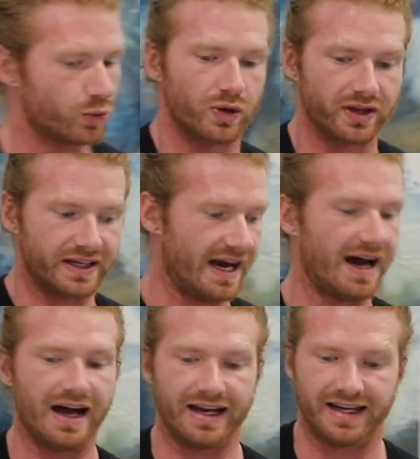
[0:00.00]
really
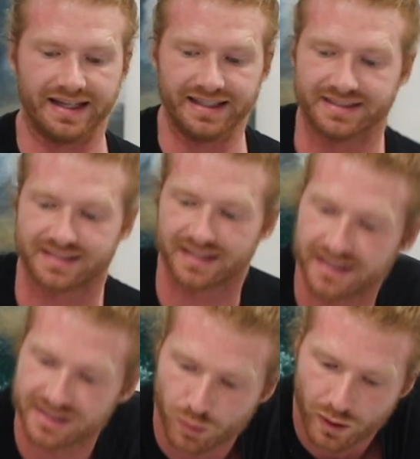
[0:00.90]
high heat
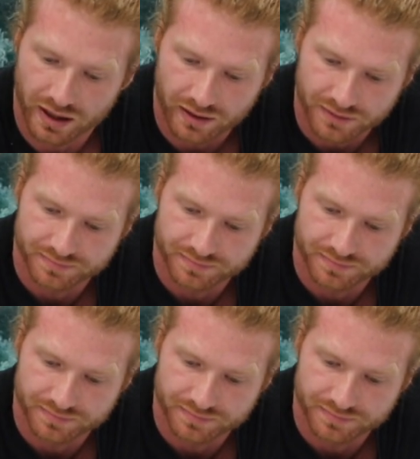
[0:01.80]
as well,